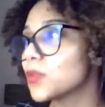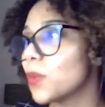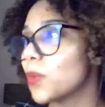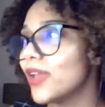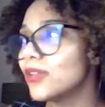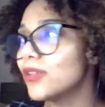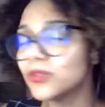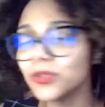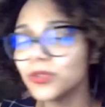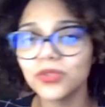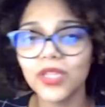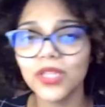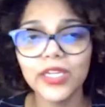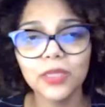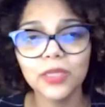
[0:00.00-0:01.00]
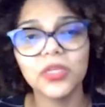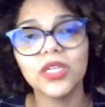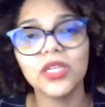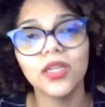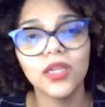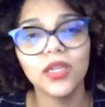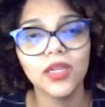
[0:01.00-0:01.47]
why don't you like me?
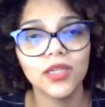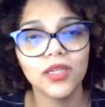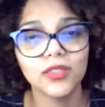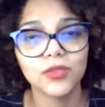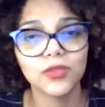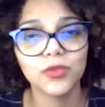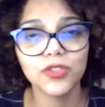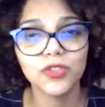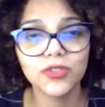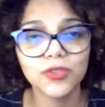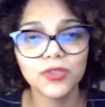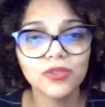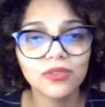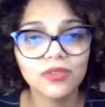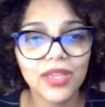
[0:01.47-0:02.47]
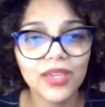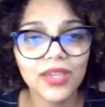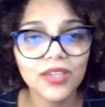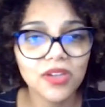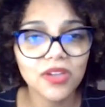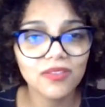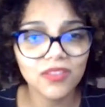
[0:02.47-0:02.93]
Do you still don't like
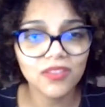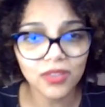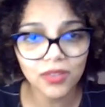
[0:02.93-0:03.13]
Java?